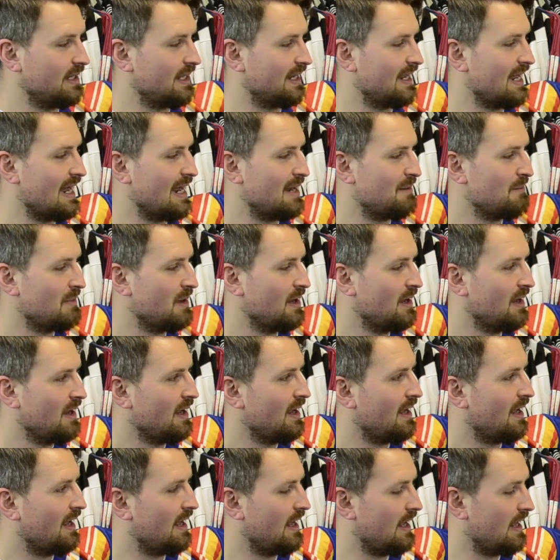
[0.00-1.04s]
the game.
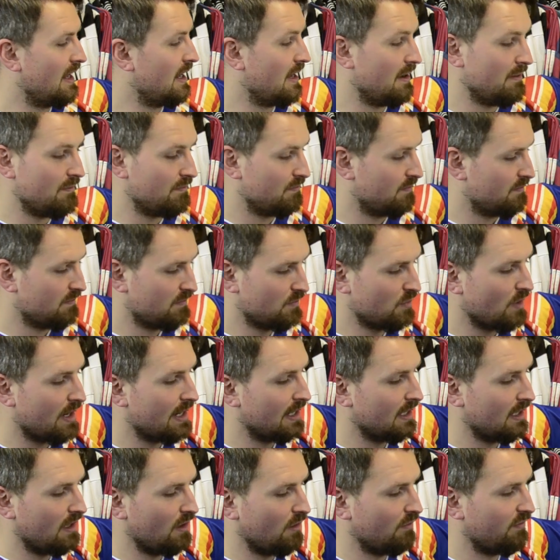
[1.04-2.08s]

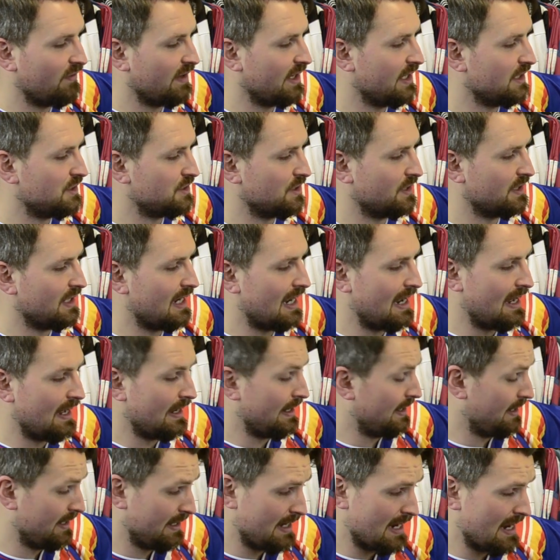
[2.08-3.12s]
Great little feature that.
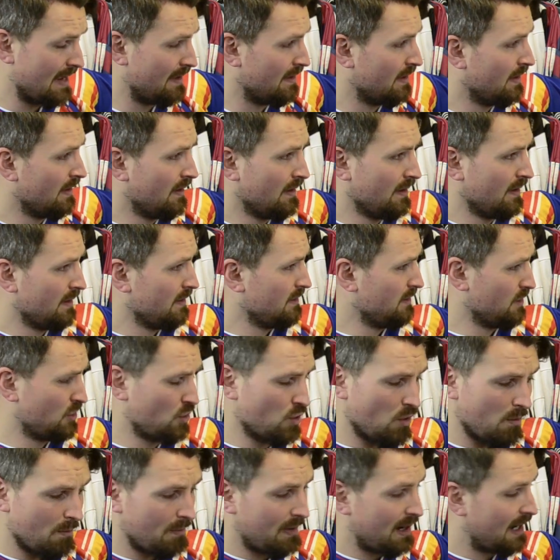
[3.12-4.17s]
And yeah, you
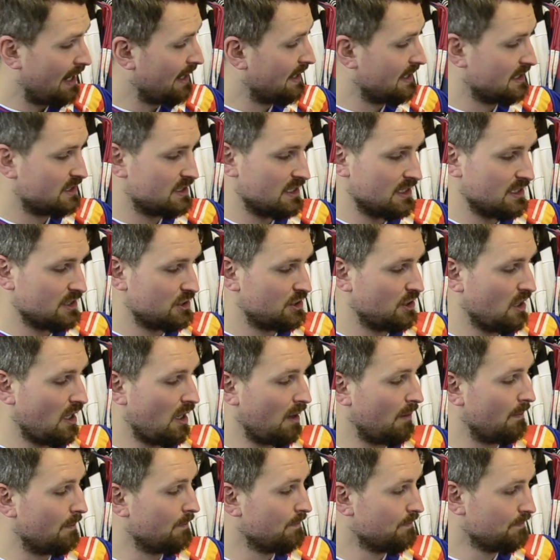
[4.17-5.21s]
couldn't buy this in the
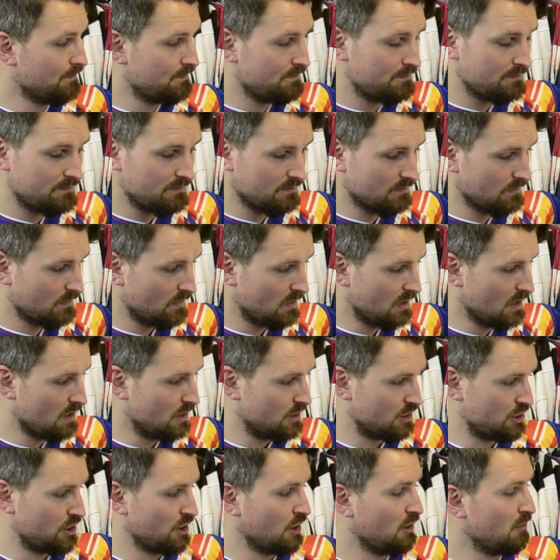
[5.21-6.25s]
shop.
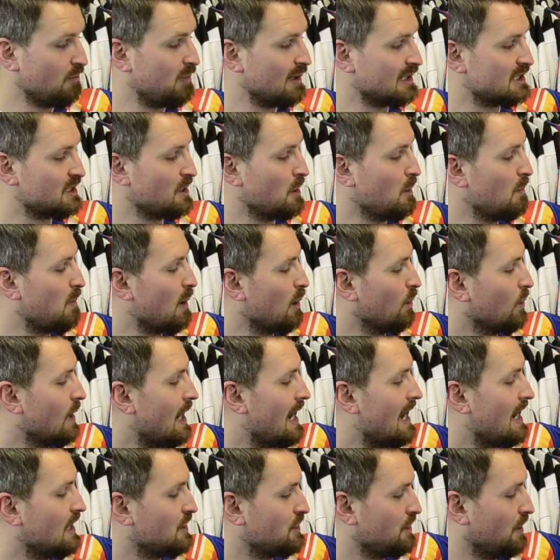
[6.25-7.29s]
Super
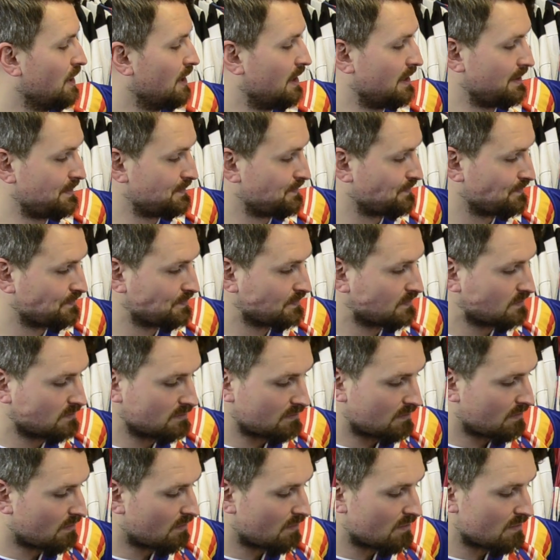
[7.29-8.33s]
rare shirt.
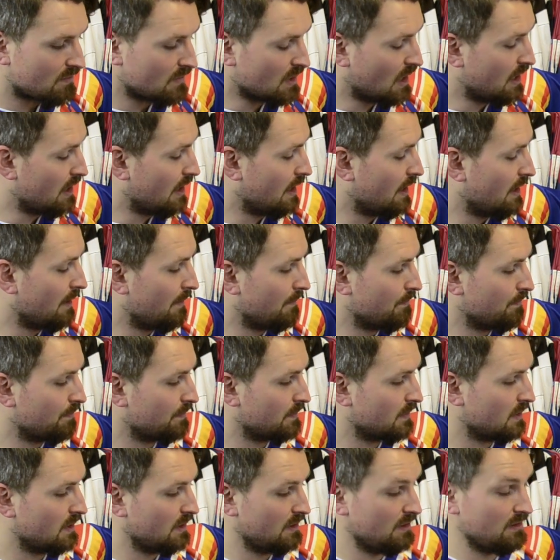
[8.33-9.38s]

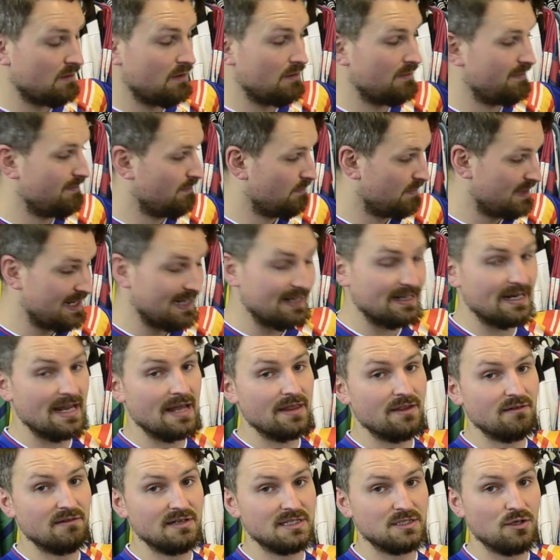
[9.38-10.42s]
Didn't
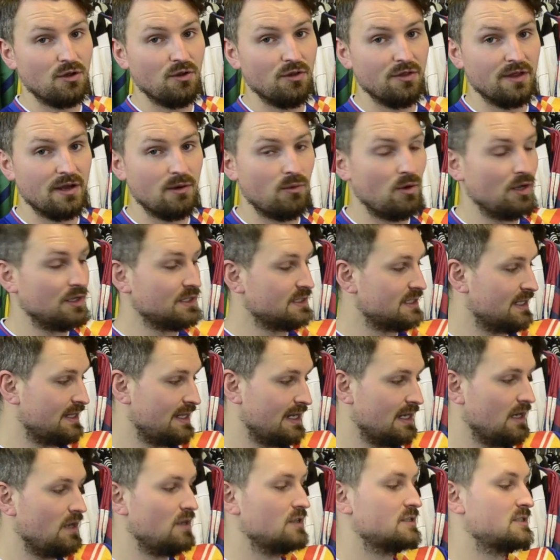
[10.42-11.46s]
get the result they wanted.
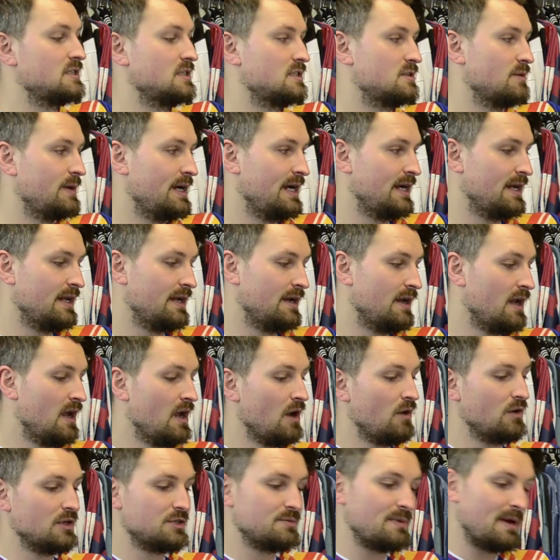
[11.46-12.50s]
They lost to Sweden,
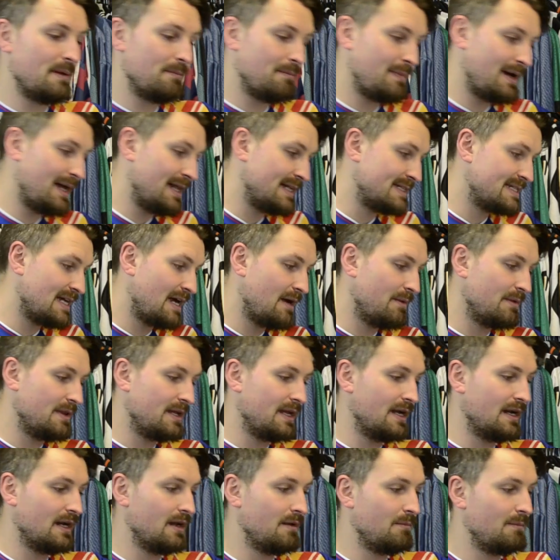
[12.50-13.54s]
which meant by the time of
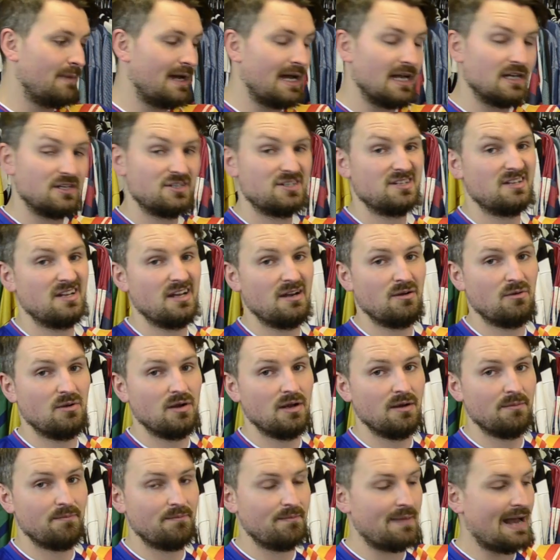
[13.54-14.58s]
the England match they
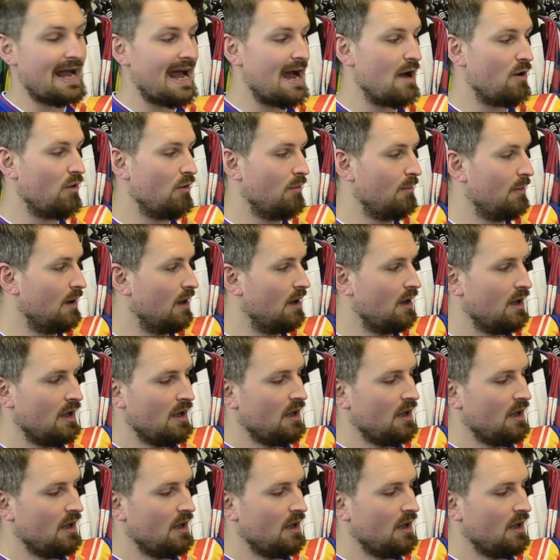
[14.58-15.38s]
were out. But